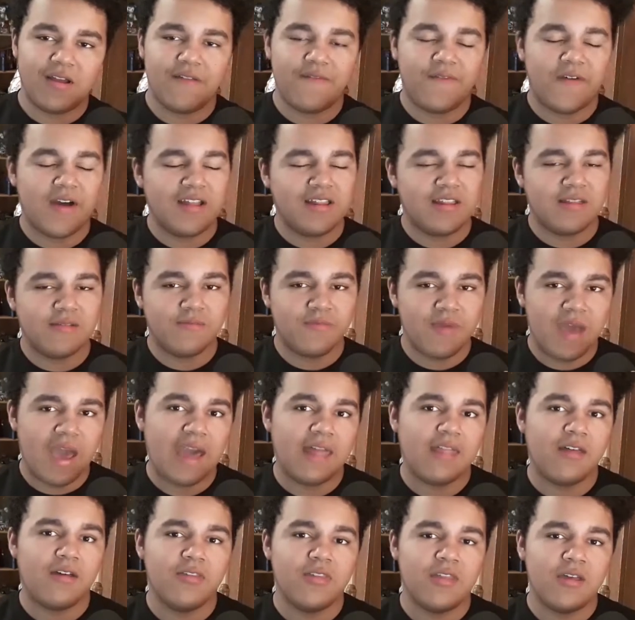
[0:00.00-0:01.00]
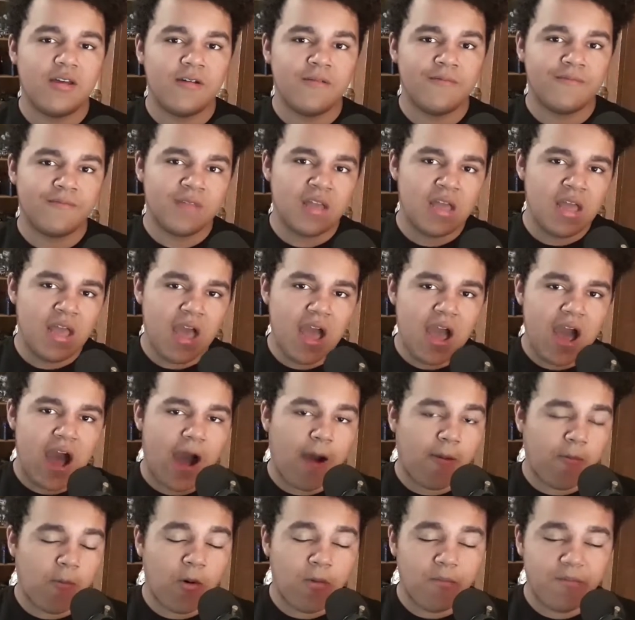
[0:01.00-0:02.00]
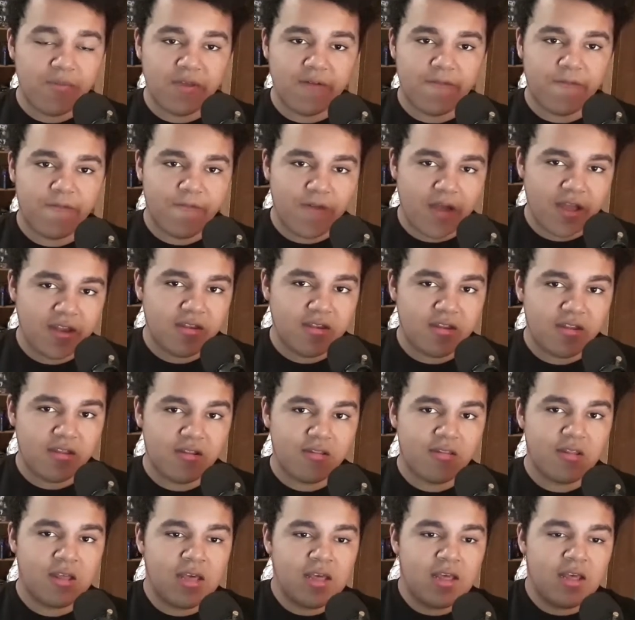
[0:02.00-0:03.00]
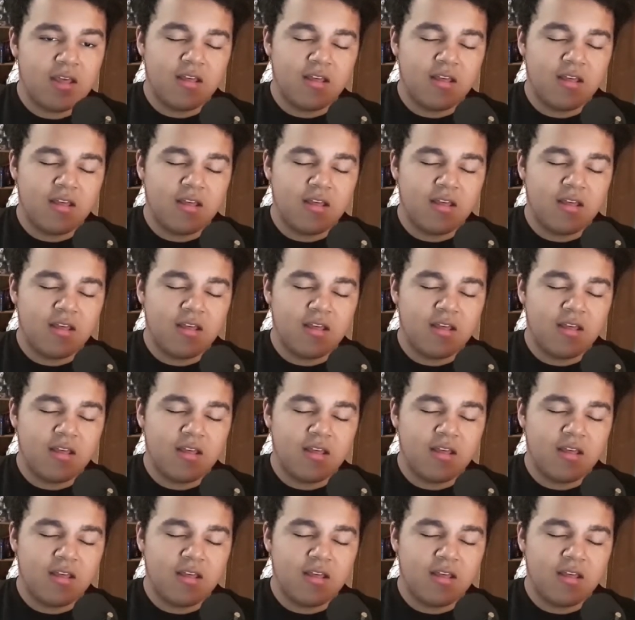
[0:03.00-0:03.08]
If I did bad on them, I won't be offended.